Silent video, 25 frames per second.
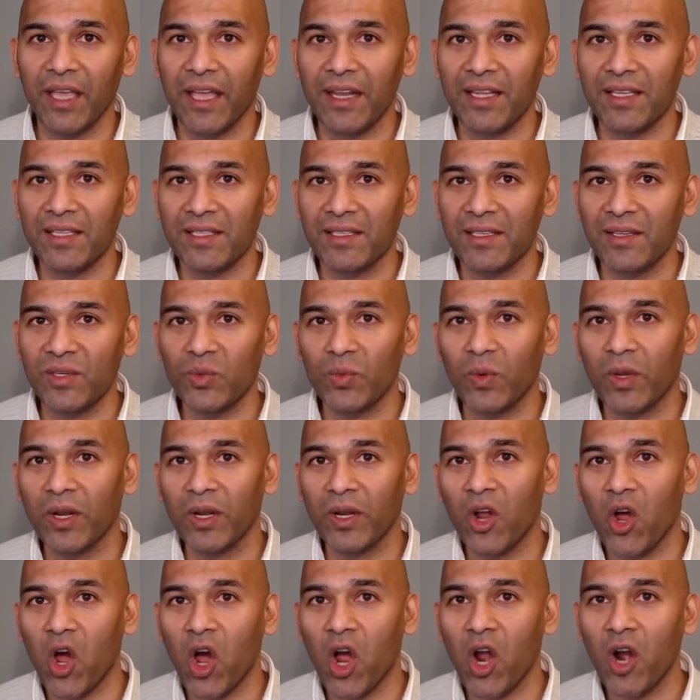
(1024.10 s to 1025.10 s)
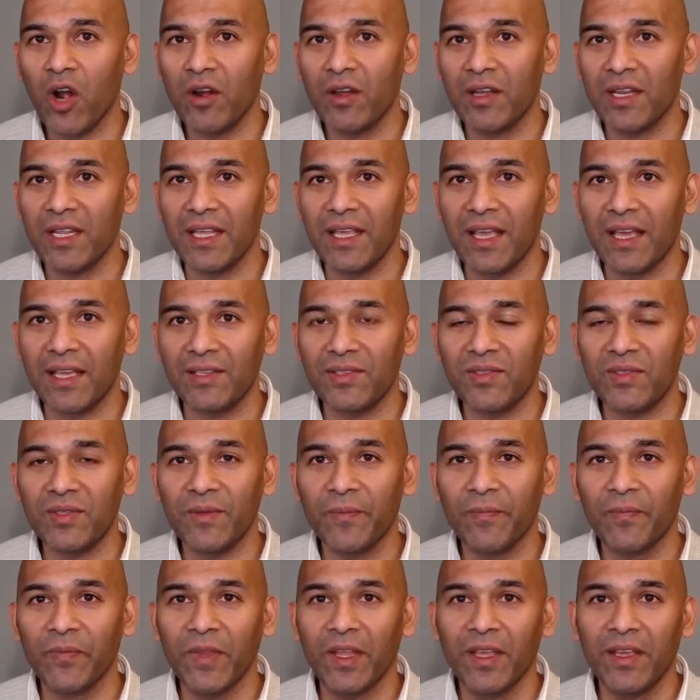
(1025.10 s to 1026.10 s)
is this one, RDS.
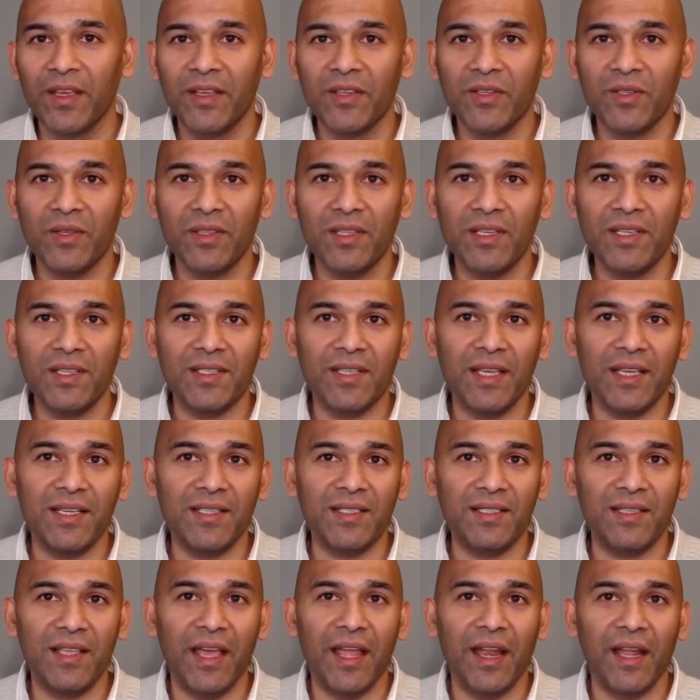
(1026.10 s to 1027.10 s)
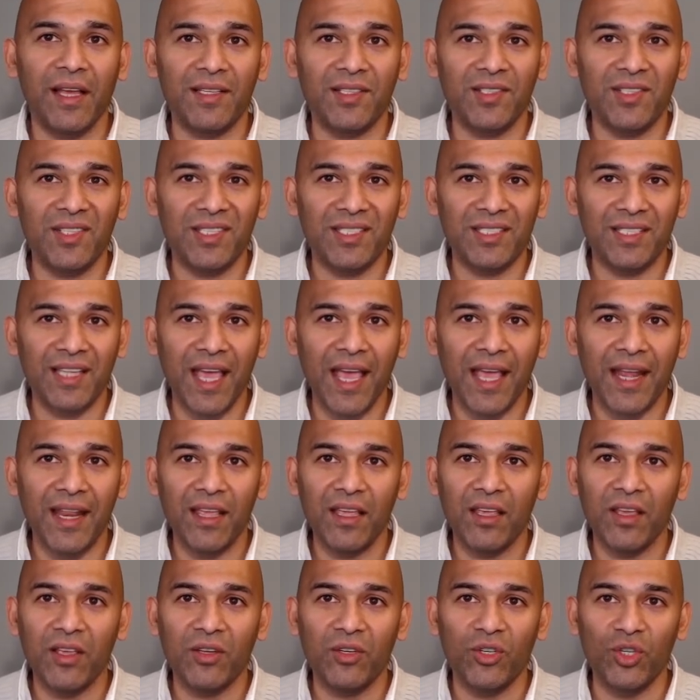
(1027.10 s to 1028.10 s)
So this says that a
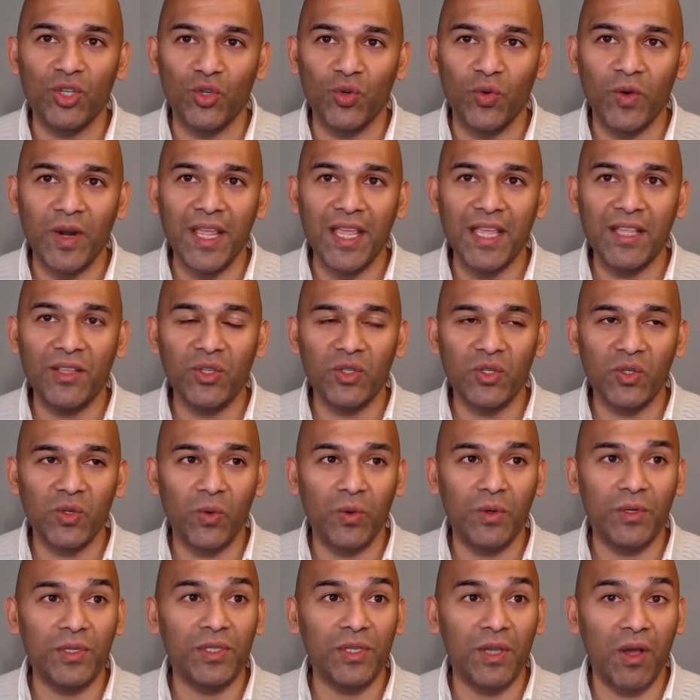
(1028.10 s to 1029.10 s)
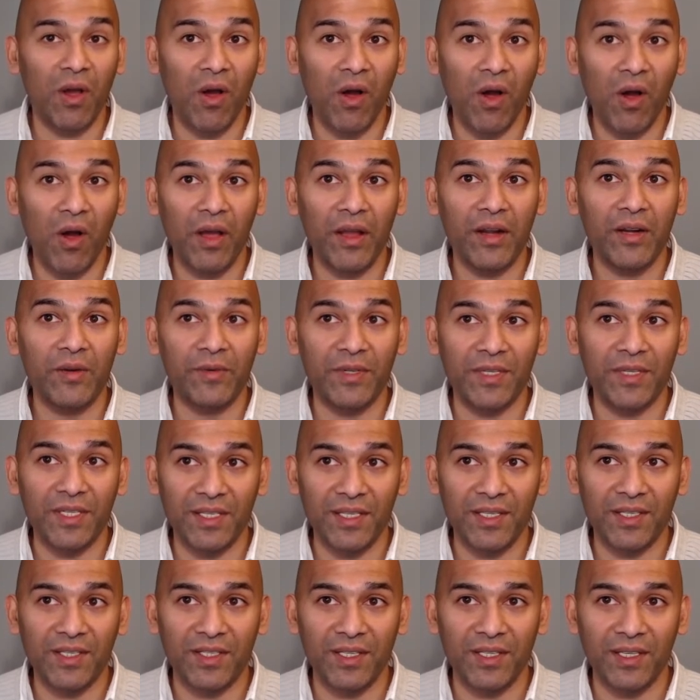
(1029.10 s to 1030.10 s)
static drain source on
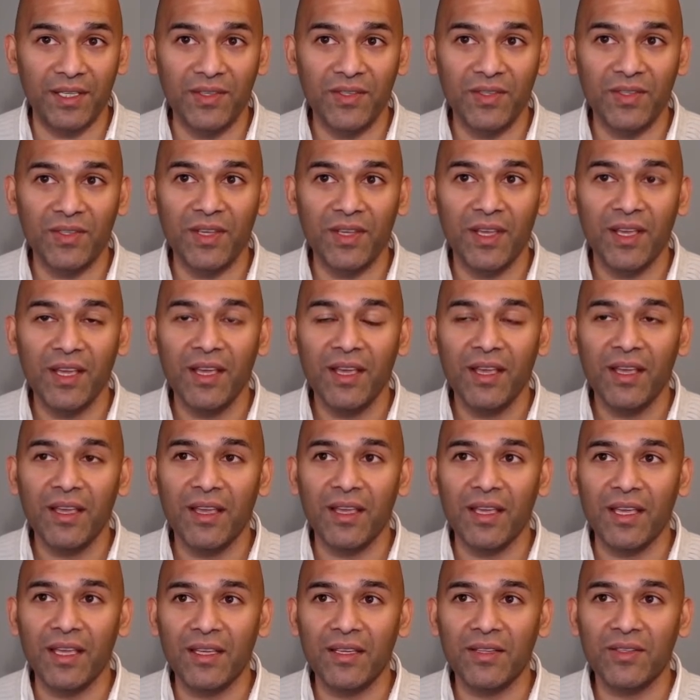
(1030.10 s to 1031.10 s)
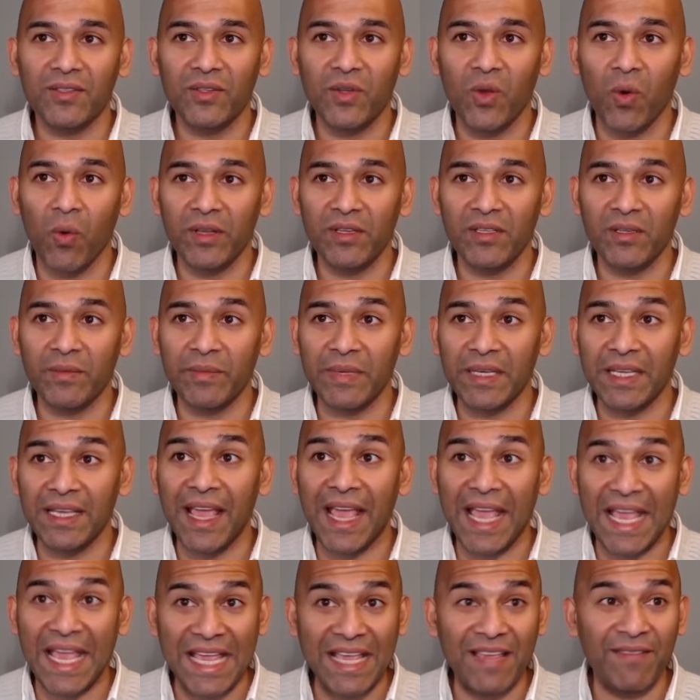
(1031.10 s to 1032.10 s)
resistance is going to be
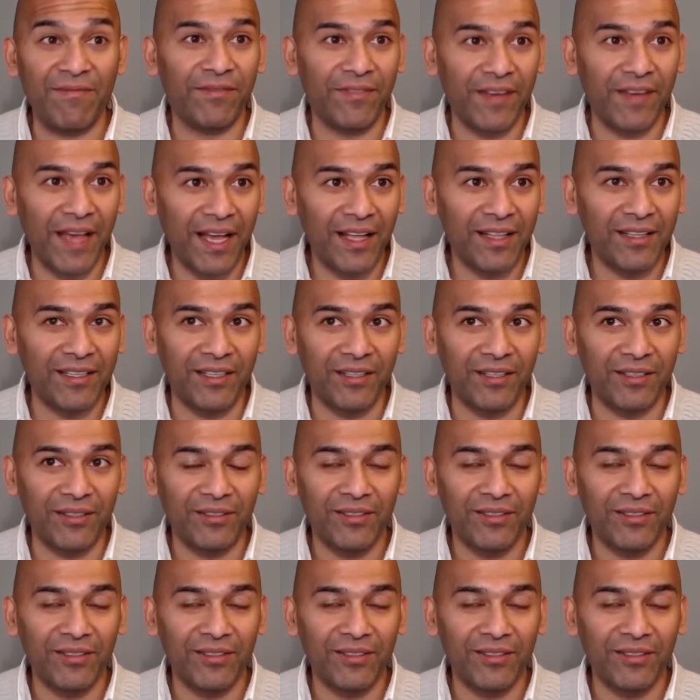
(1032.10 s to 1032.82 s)
a value.